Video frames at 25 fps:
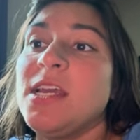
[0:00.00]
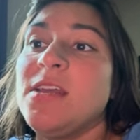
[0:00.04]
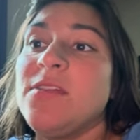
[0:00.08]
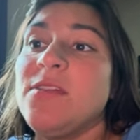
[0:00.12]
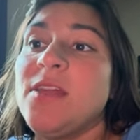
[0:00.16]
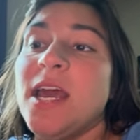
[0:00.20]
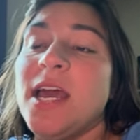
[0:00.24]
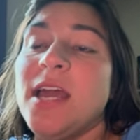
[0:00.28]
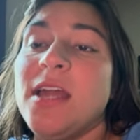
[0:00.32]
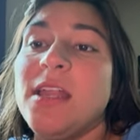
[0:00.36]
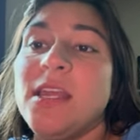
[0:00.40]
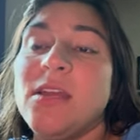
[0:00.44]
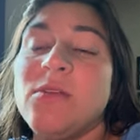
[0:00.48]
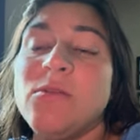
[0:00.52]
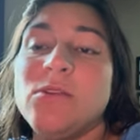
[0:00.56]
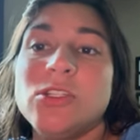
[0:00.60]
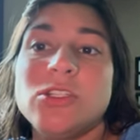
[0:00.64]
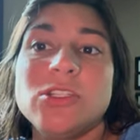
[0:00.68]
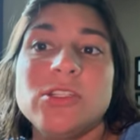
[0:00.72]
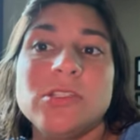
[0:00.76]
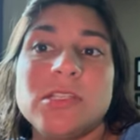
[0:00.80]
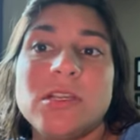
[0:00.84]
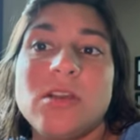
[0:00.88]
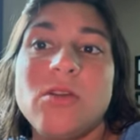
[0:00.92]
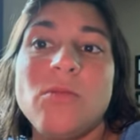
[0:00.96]
And then it
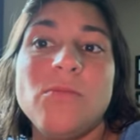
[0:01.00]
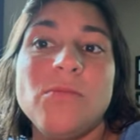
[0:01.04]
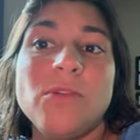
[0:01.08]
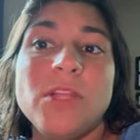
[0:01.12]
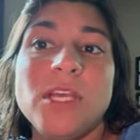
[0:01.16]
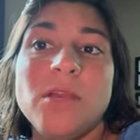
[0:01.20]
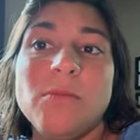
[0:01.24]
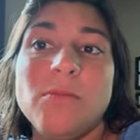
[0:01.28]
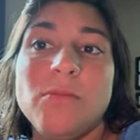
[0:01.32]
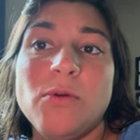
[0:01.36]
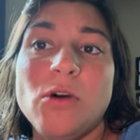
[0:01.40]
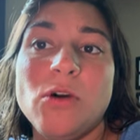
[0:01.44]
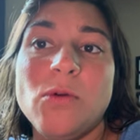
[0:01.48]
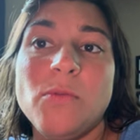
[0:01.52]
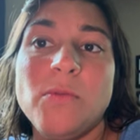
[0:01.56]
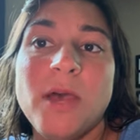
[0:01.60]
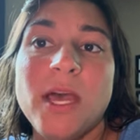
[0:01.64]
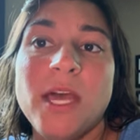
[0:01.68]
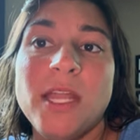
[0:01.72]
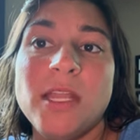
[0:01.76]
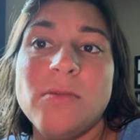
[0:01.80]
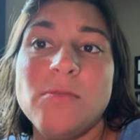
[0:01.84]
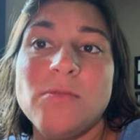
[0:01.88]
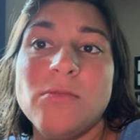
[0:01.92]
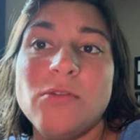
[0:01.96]
was just a complete
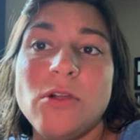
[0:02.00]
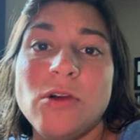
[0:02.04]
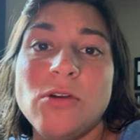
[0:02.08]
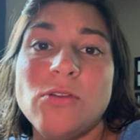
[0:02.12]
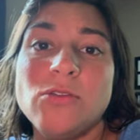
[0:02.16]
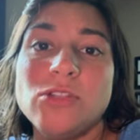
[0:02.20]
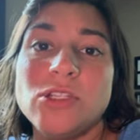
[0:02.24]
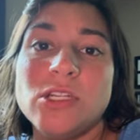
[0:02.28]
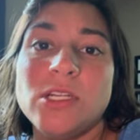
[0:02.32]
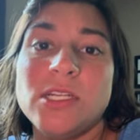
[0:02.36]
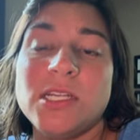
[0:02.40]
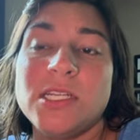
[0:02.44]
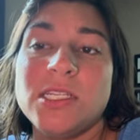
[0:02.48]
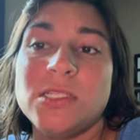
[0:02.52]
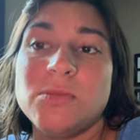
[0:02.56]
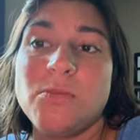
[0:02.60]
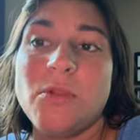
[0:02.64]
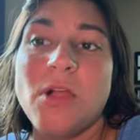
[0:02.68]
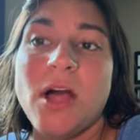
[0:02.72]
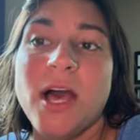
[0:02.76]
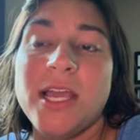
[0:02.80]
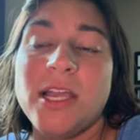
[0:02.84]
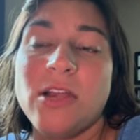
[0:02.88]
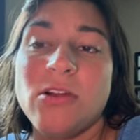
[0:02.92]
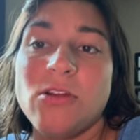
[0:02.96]
bullpen implosion because
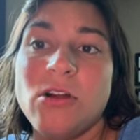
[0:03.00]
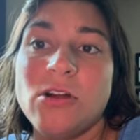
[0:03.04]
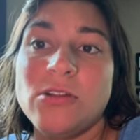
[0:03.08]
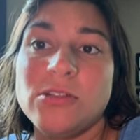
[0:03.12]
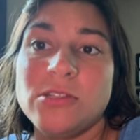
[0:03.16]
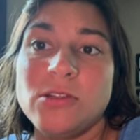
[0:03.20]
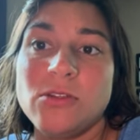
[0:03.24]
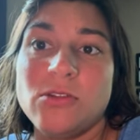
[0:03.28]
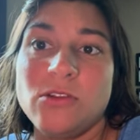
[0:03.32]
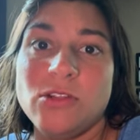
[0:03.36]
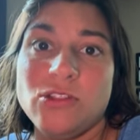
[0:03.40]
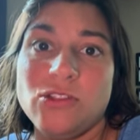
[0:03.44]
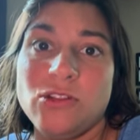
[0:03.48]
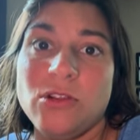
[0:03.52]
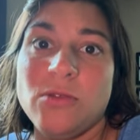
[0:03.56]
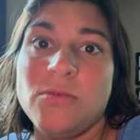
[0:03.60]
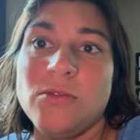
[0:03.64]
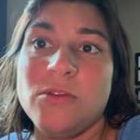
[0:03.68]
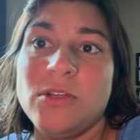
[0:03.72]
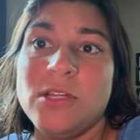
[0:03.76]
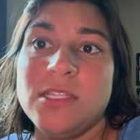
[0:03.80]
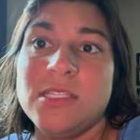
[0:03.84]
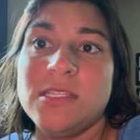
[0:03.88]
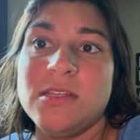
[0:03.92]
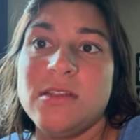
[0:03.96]
Bleier also
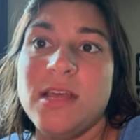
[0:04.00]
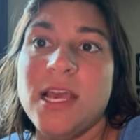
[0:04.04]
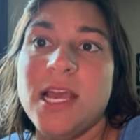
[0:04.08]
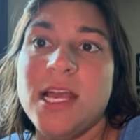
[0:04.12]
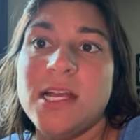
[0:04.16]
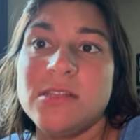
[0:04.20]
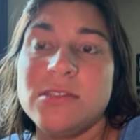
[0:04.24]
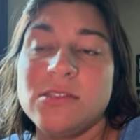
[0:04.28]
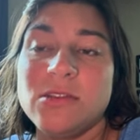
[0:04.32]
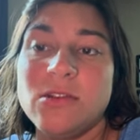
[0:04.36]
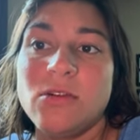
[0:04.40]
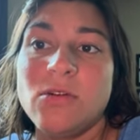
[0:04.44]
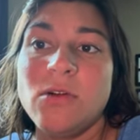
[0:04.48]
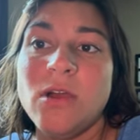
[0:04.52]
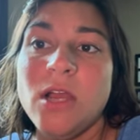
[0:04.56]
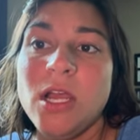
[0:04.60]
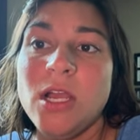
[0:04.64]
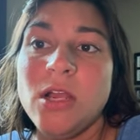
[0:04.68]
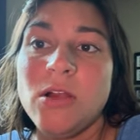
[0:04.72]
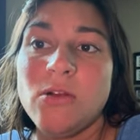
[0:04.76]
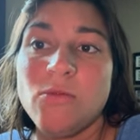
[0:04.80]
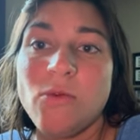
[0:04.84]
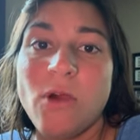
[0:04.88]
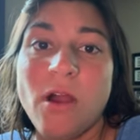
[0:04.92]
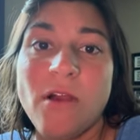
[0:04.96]
contributed to that. So
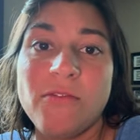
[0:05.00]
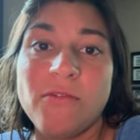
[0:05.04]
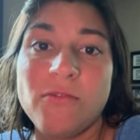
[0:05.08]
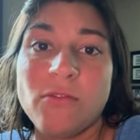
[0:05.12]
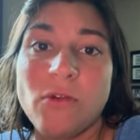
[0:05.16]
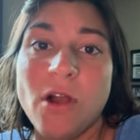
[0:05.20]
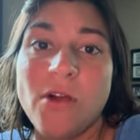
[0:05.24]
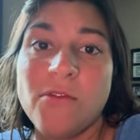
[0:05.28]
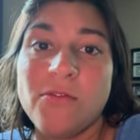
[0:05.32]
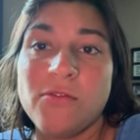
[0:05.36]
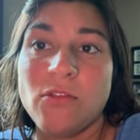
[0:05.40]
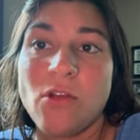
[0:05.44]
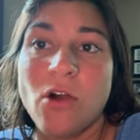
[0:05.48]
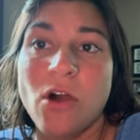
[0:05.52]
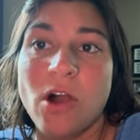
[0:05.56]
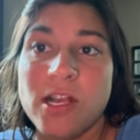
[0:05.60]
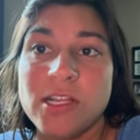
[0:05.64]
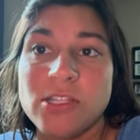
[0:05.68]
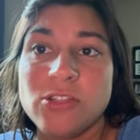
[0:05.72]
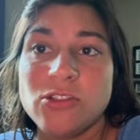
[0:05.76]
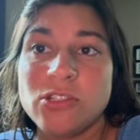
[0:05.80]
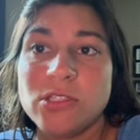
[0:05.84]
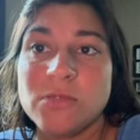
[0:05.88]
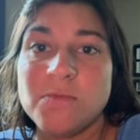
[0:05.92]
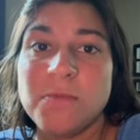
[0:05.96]
rough
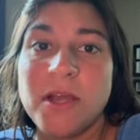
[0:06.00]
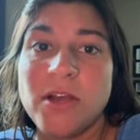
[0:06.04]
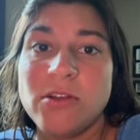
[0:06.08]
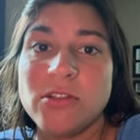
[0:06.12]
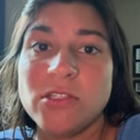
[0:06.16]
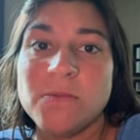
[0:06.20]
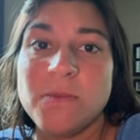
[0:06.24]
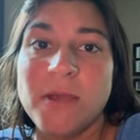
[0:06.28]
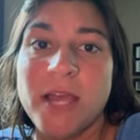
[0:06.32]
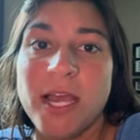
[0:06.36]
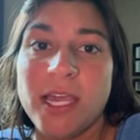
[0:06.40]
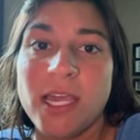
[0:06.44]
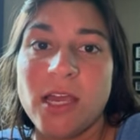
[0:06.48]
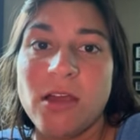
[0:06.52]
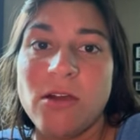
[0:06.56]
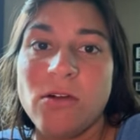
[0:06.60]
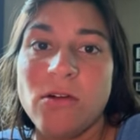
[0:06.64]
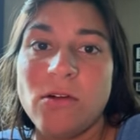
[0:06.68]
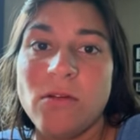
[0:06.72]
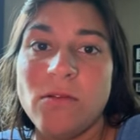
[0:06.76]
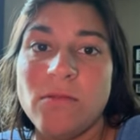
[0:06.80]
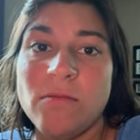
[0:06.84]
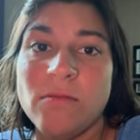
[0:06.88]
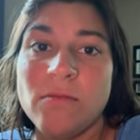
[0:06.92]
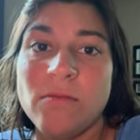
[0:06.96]
loss. Just bounce back at
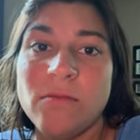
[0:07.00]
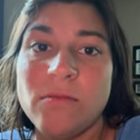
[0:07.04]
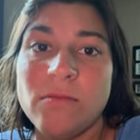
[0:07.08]
home.